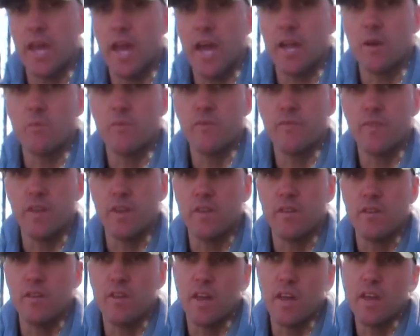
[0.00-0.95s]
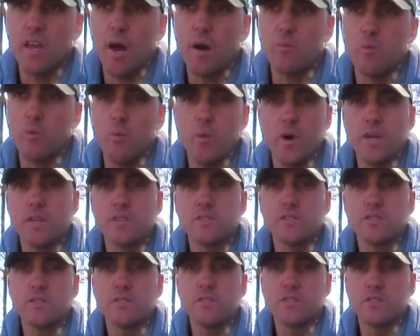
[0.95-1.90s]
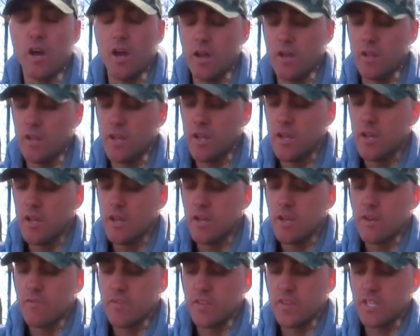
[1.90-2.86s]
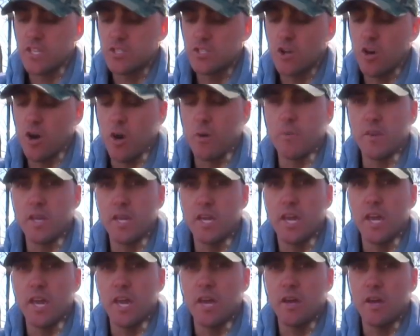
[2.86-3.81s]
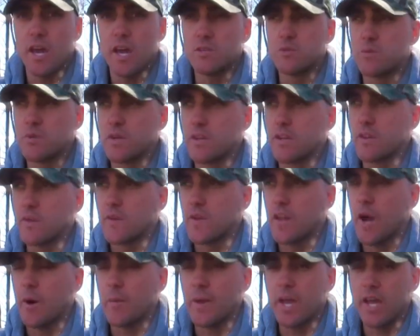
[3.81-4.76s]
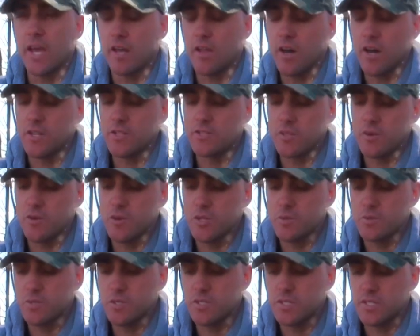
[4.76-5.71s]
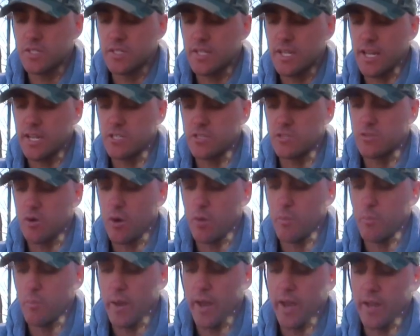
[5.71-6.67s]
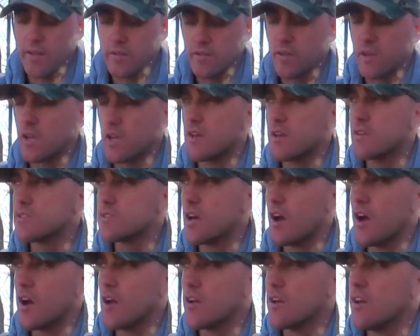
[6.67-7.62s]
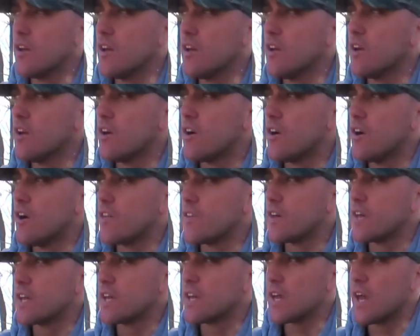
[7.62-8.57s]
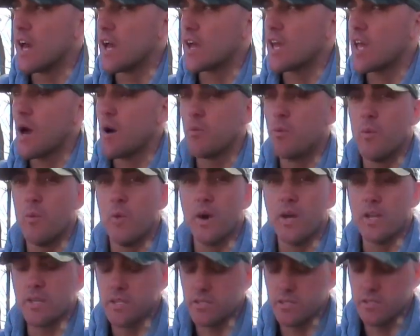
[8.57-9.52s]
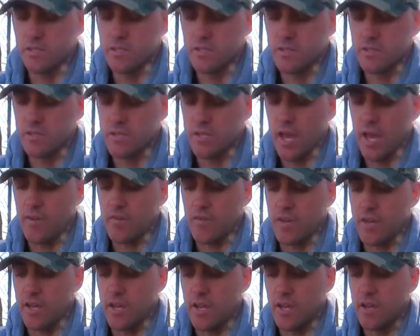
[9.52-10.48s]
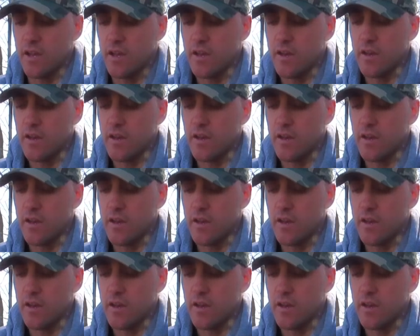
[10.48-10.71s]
had it within a couple of weeks. So for this time of the year, as we're getting close to Christmas, that's not a bad thing. So I think a couple of weeks to have it here,